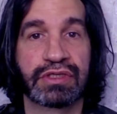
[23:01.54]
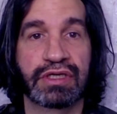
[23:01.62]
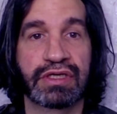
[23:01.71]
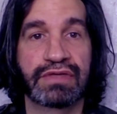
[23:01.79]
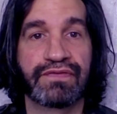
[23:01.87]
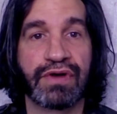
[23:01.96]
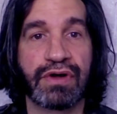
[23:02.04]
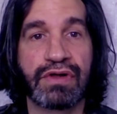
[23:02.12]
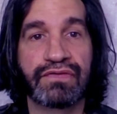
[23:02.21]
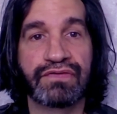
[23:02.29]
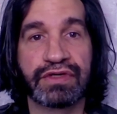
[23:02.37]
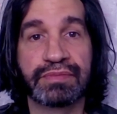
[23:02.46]

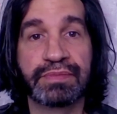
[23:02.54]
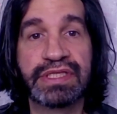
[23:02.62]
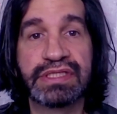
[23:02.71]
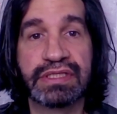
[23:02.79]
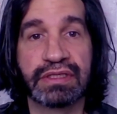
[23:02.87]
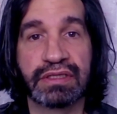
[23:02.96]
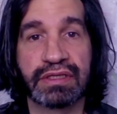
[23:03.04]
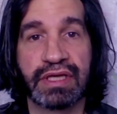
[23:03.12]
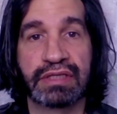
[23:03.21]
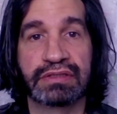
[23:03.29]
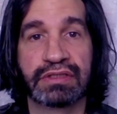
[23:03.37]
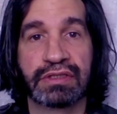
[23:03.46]
involve admitting
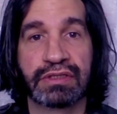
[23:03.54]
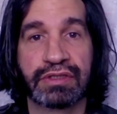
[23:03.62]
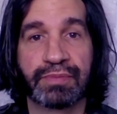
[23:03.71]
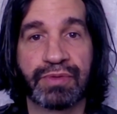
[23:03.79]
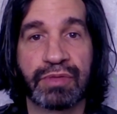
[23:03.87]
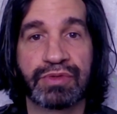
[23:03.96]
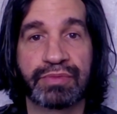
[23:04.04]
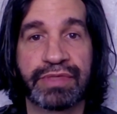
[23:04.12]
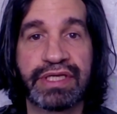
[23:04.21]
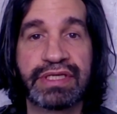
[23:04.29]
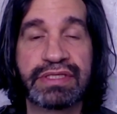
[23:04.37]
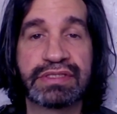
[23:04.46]
that the problem
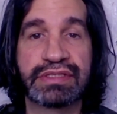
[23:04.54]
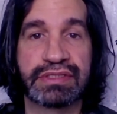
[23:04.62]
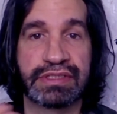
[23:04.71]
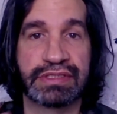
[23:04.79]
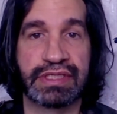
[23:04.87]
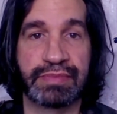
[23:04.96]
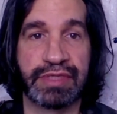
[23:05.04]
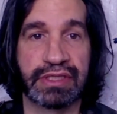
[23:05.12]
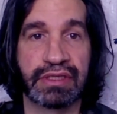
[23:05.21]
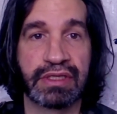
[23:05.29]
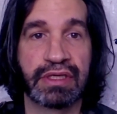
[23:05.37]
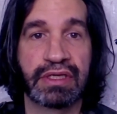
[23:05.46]
is systemic,
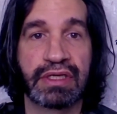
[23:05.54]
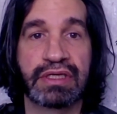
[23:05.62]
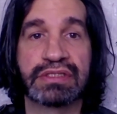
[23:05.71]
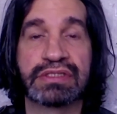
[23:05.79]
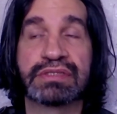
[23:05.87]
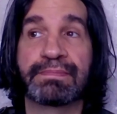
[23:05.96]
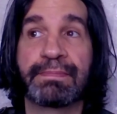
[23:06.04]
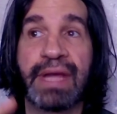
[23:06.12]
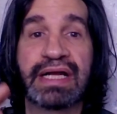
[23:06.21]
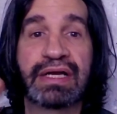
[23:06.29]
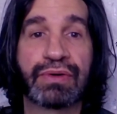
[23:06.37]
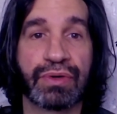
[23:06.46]
it's
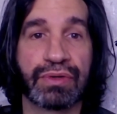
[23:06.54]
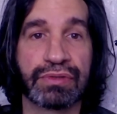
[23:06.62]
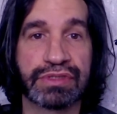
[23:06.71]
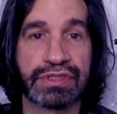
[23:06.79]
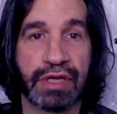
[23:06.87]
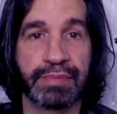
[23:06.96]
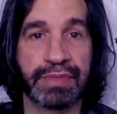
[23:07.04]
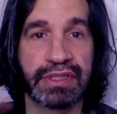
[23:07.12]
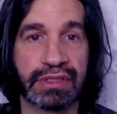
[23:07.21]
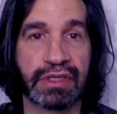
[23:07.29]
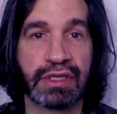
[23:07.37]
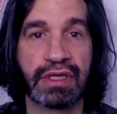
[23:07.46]

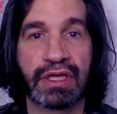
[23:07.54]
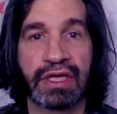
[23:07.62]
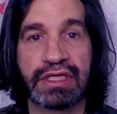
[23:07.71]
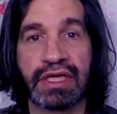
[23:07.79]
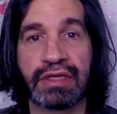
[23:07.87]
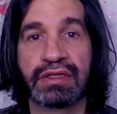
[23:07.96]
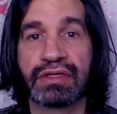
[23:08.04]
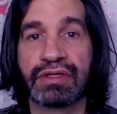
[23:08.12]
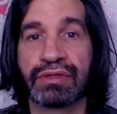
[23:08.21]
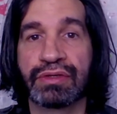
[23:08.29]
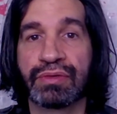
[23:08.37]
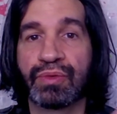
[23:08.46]
macroscopic, and yet
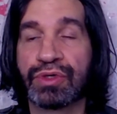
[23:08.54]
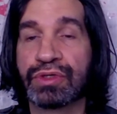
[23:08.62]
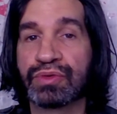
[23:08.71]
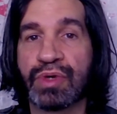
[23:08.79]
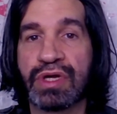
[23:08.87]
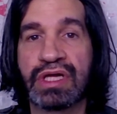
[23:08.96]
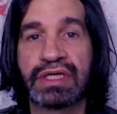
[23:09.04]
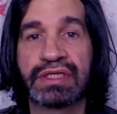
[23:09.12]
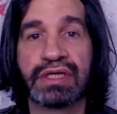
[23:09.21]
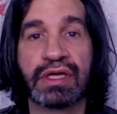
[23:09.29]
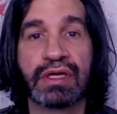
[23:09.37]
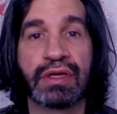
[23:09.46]
the
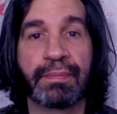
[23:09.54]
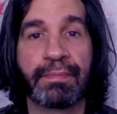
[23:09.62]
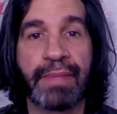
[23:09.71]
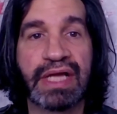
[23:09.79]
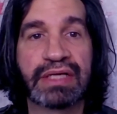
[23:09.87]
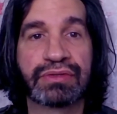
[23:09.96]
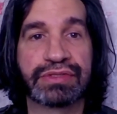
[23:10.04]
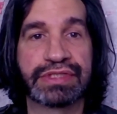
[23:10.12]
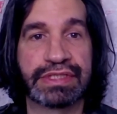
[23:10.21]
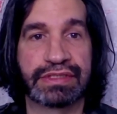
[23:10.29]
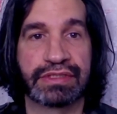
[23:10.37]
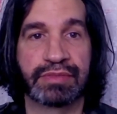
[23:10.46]
worldwide macro
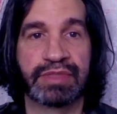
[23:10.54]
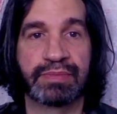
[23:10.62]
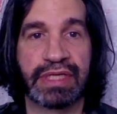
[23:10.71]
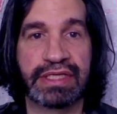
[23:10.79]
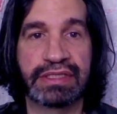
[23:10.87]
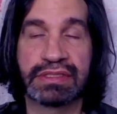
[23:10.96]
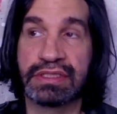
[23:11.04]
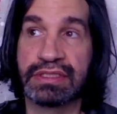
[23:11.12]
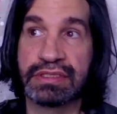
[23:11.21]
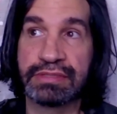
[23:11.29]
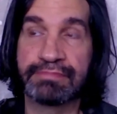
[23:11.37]
system in place is